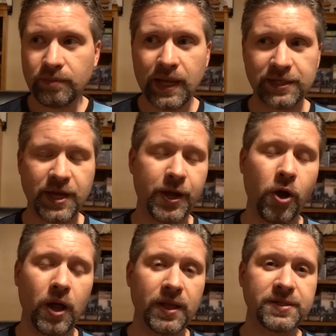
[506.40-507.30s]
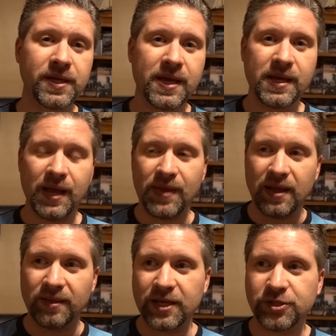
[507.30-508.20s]
as I call it. And
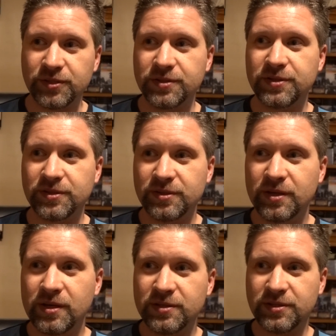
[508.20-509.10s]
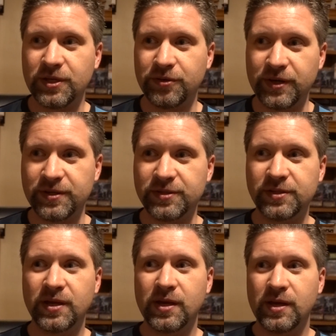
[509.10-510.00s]
that Legends
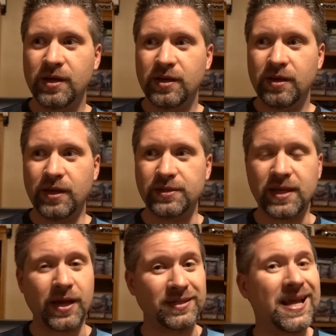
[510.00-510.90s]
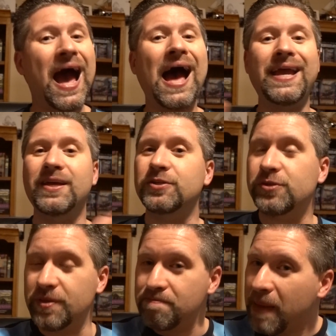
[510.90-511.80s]
series is like a tie-in to
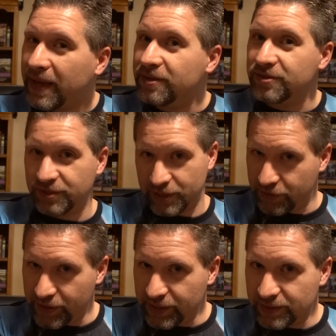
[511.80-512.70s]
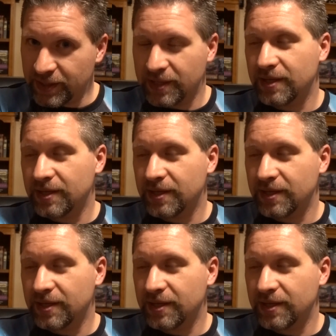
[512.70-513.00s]
the main series.